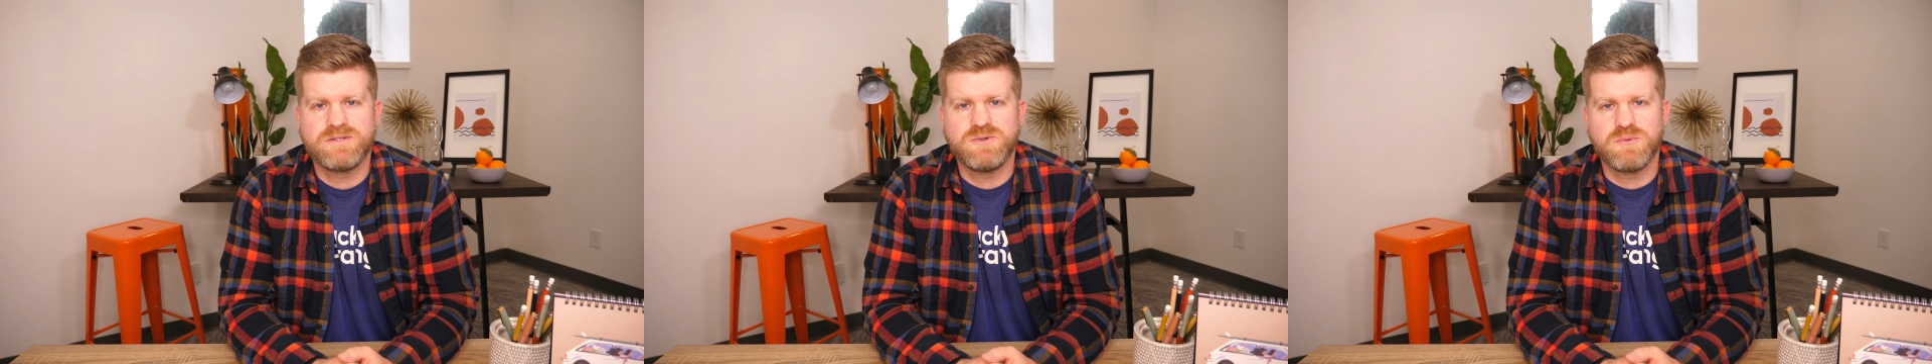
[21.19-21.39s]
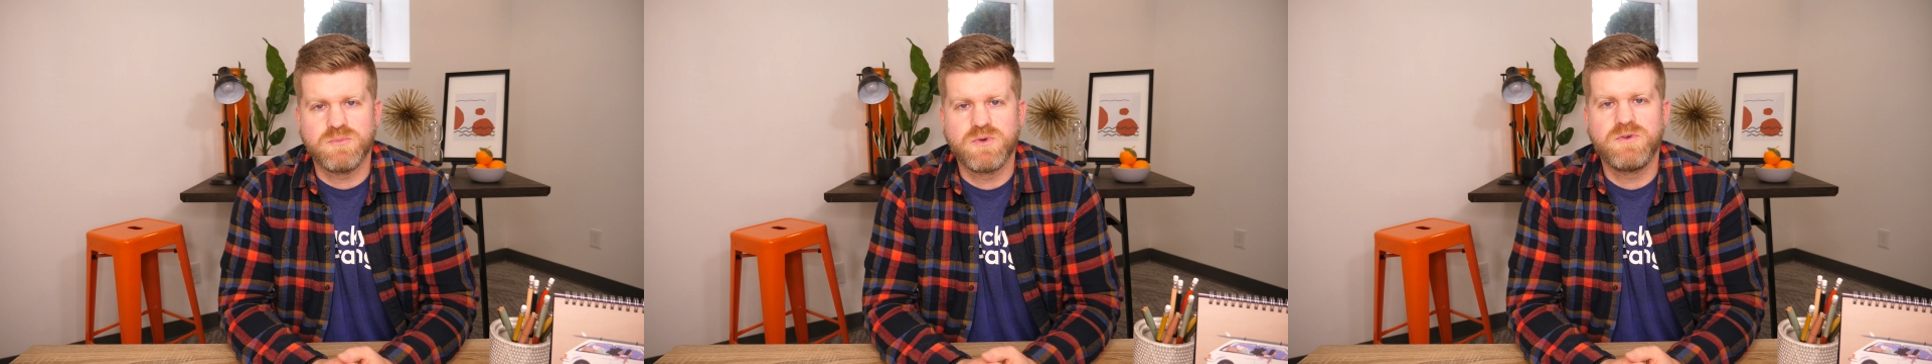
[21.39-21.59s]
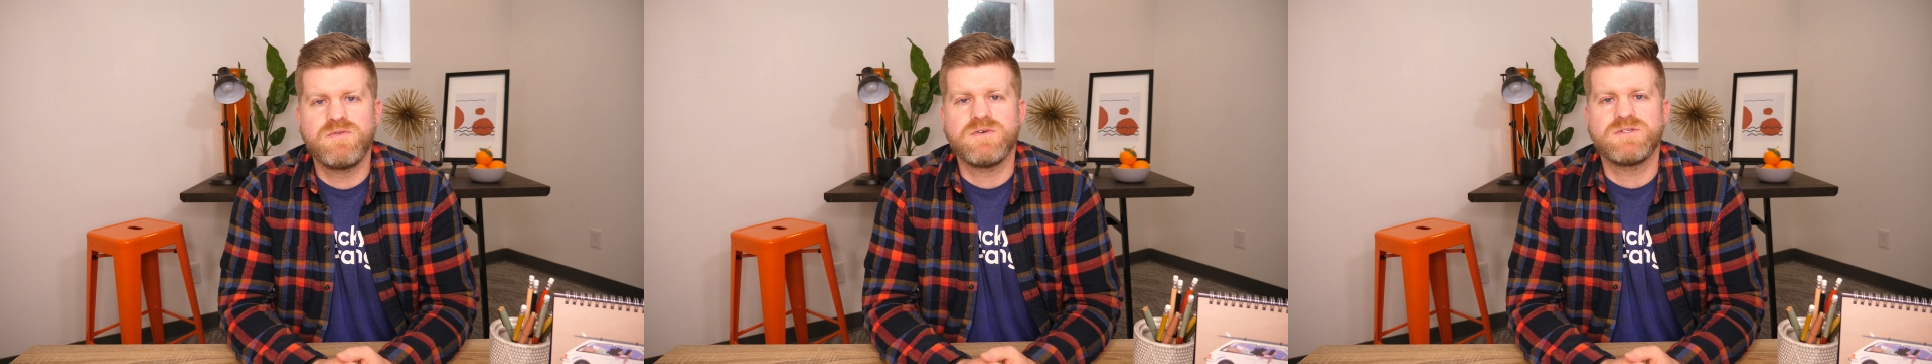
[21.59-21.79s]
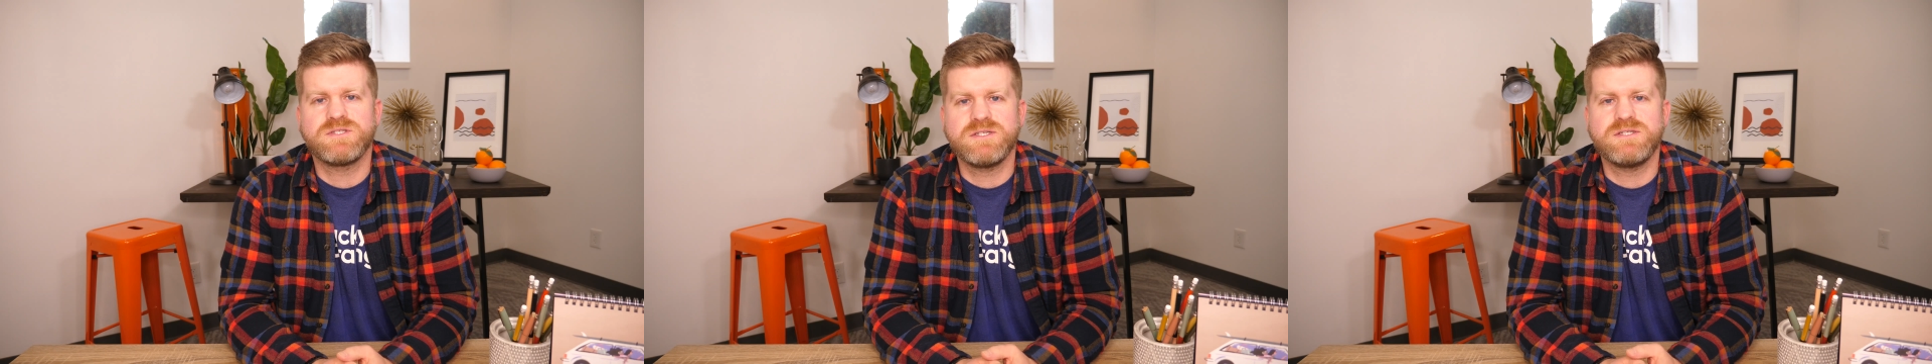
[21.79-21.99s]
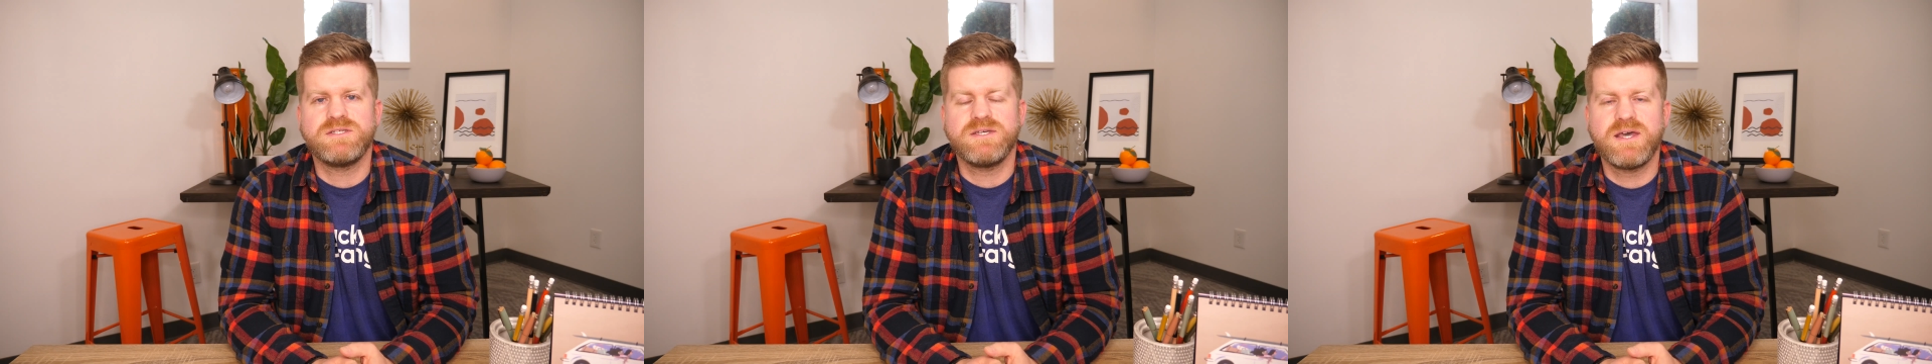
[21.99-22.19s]
to improve your
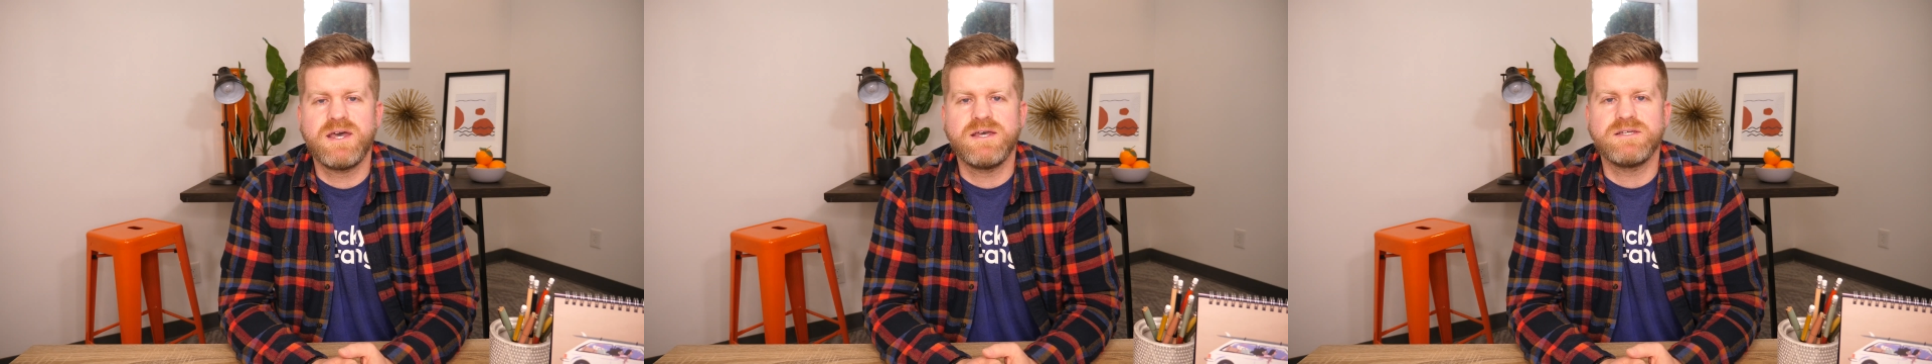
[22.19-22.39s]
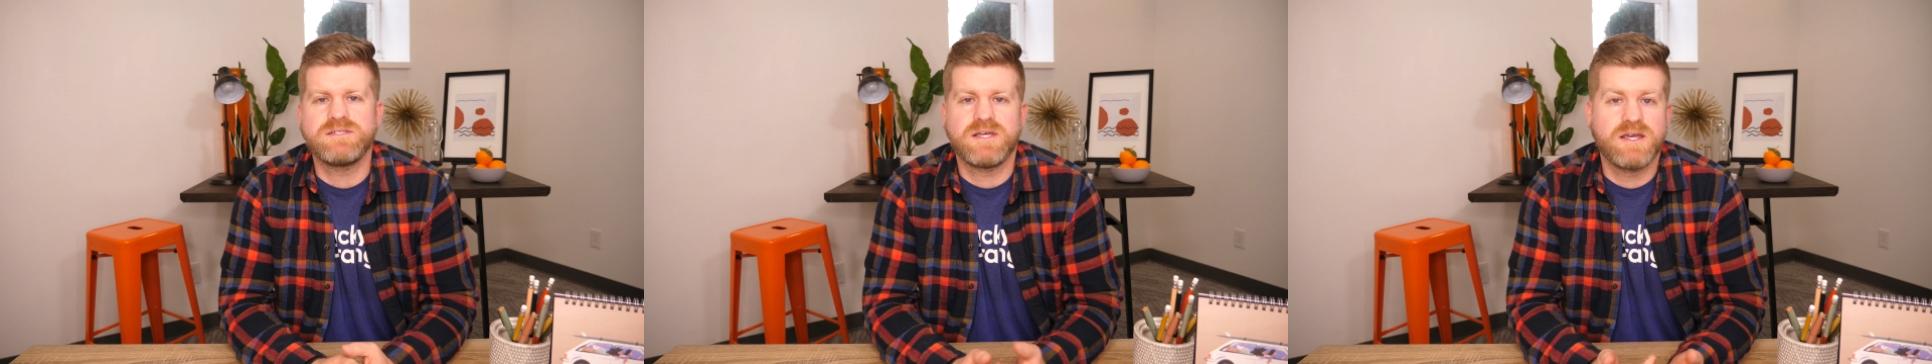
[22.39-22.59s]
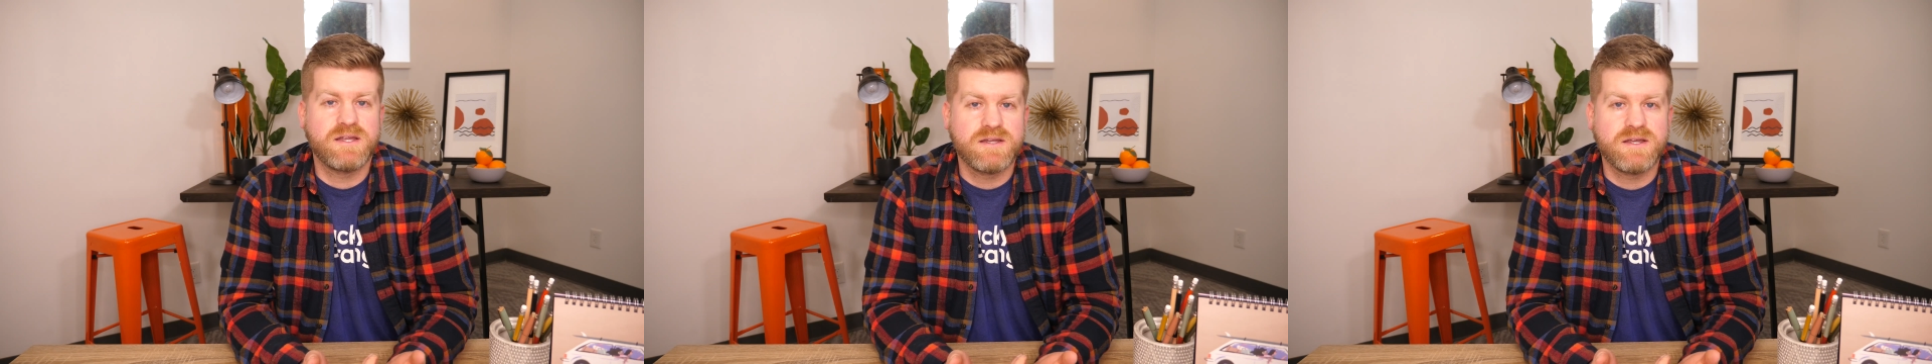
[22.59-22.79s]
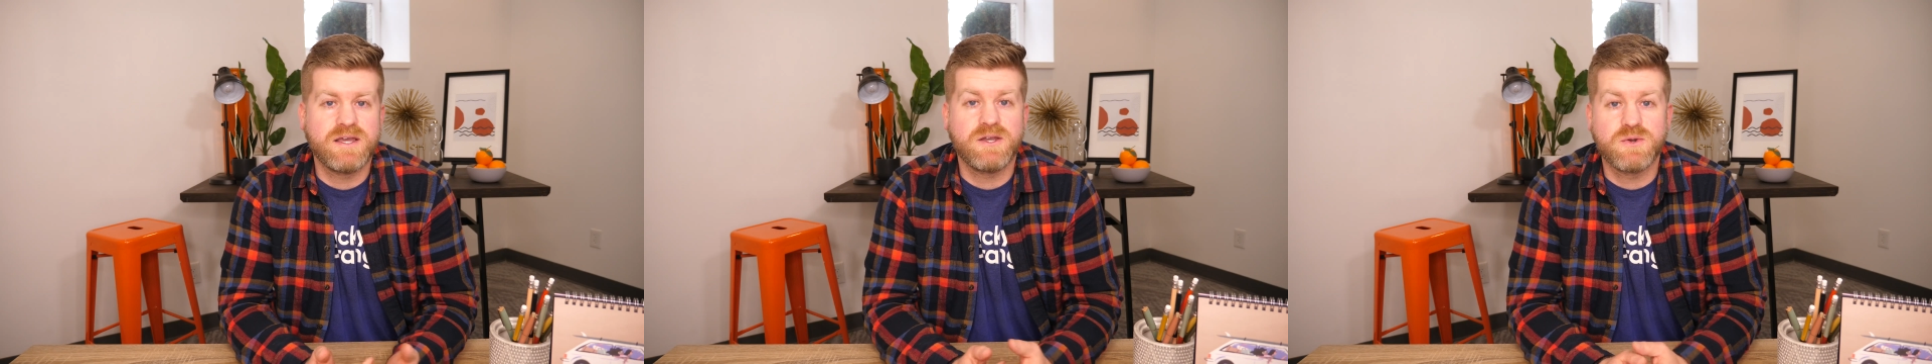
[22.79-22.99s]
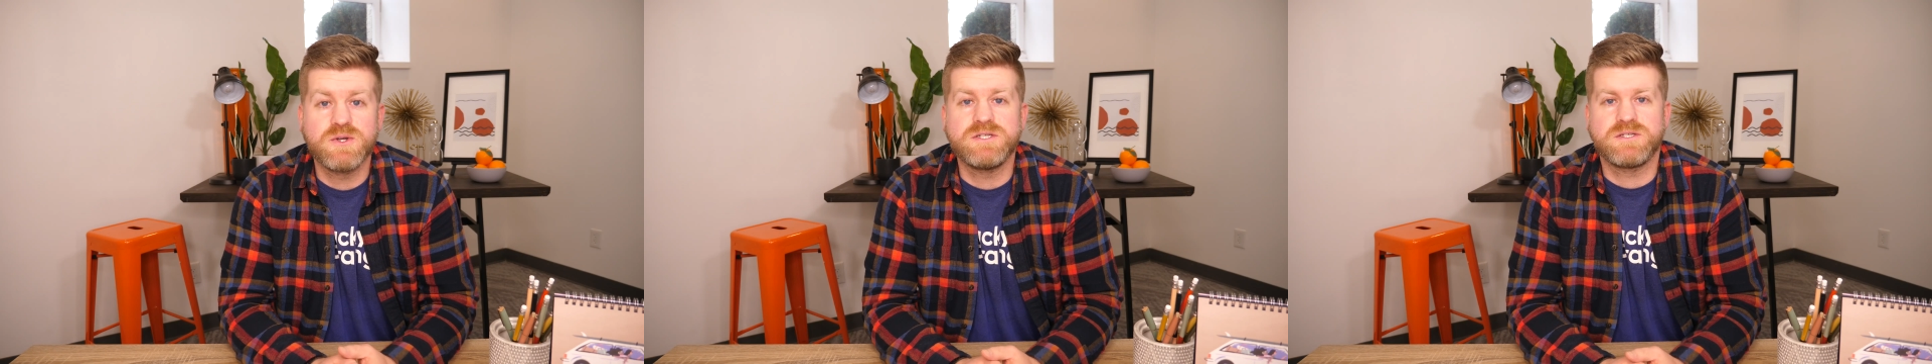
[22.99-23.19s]
CTAs and
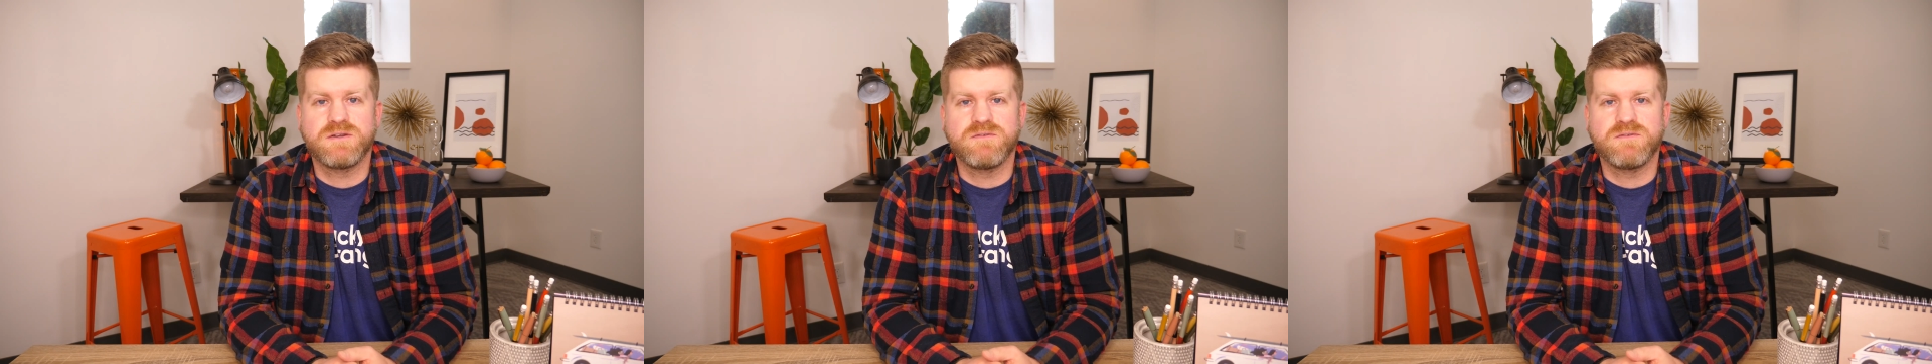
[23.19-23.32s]
increase